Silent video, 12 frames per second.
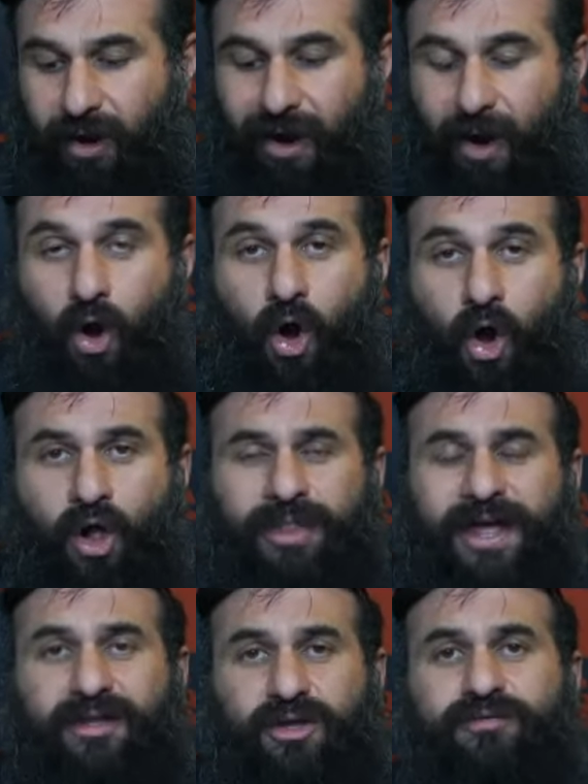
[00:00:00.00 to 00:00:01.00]
all
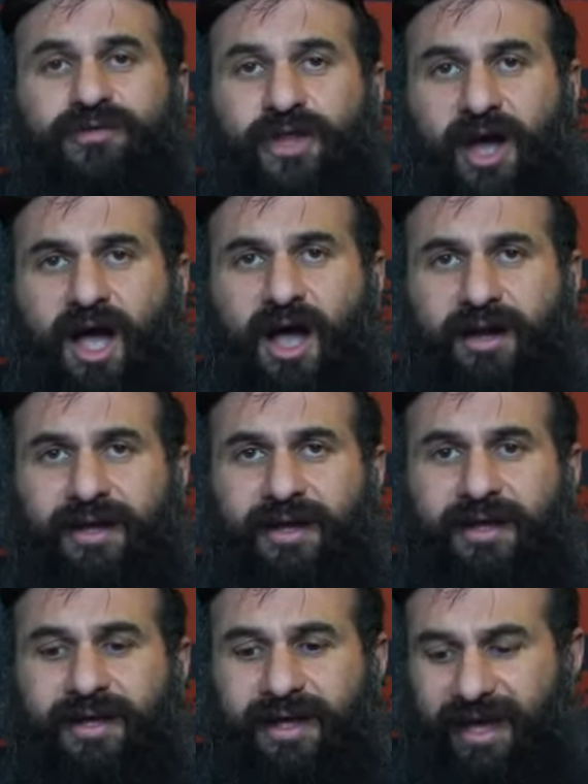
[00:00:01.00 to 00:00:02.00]
that you've done
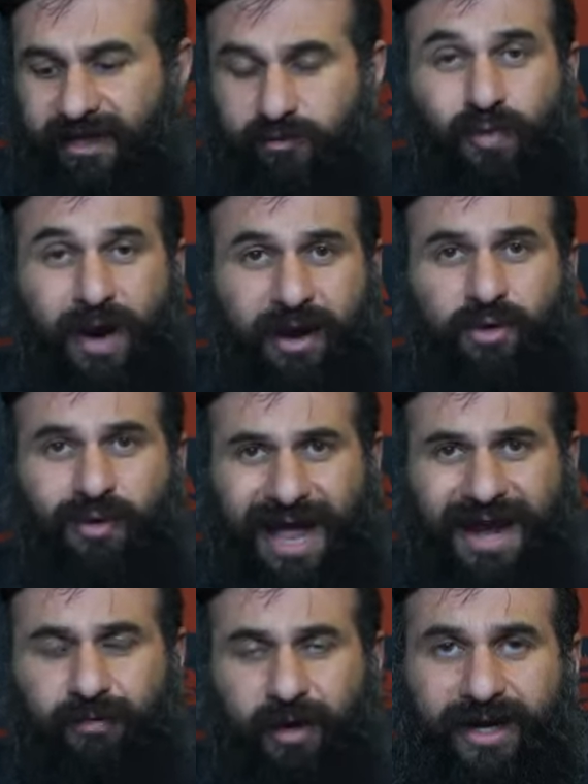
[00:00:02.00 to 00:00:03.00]
is where you
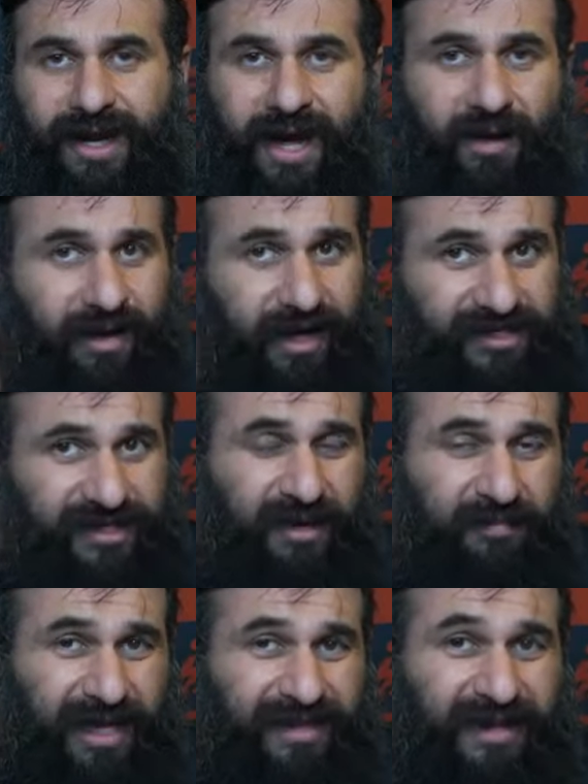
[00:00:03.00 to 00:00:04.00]
at right now, it's going
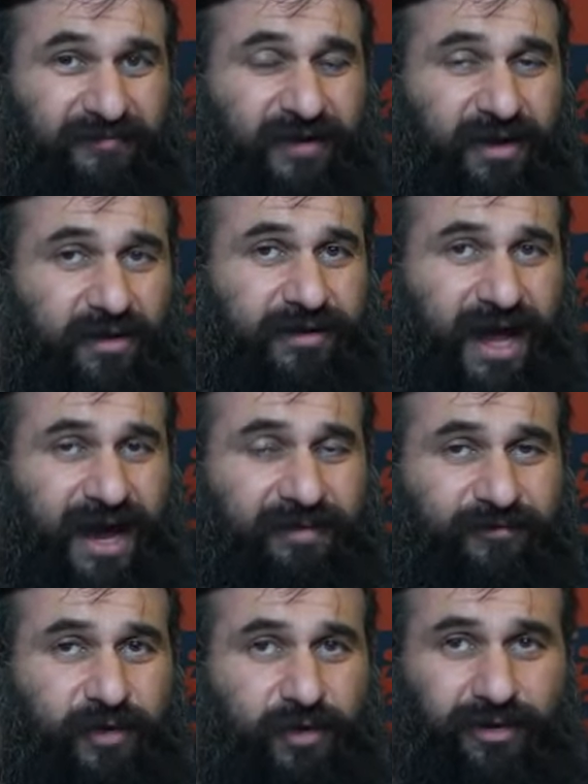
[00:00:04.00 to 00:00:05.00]
to be a difficult time
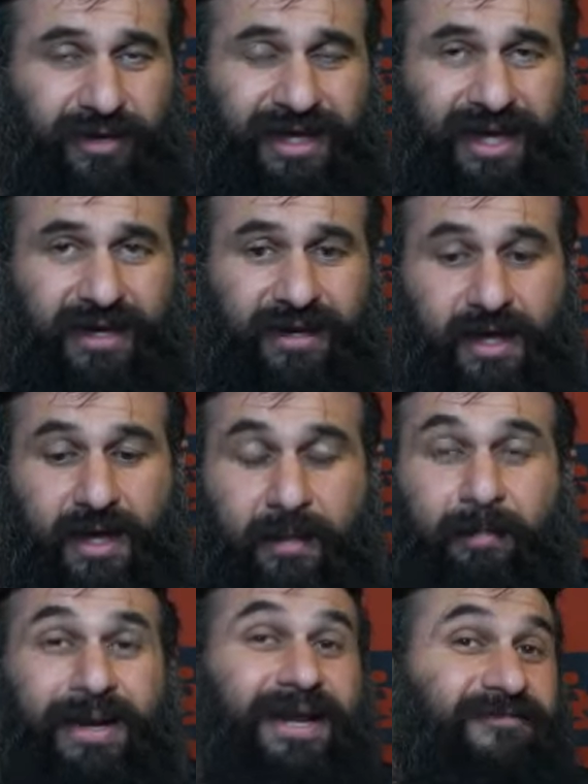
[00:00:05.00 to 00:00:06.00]
for you to lean.
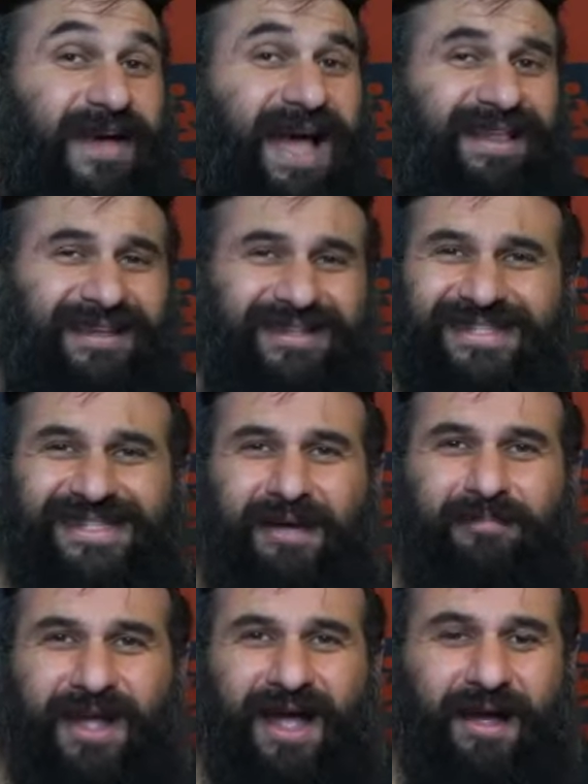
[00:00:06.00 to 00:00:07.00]
But in fact, at the
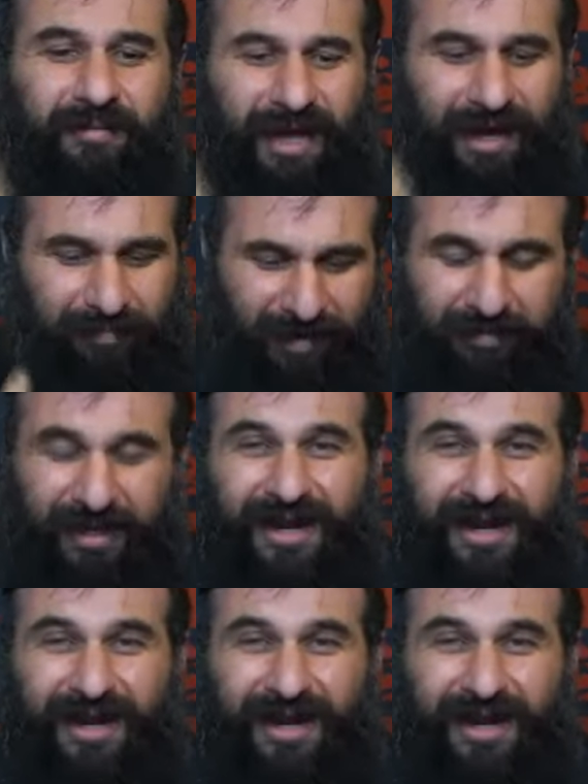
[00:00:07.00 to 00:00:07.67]
same time, it may be the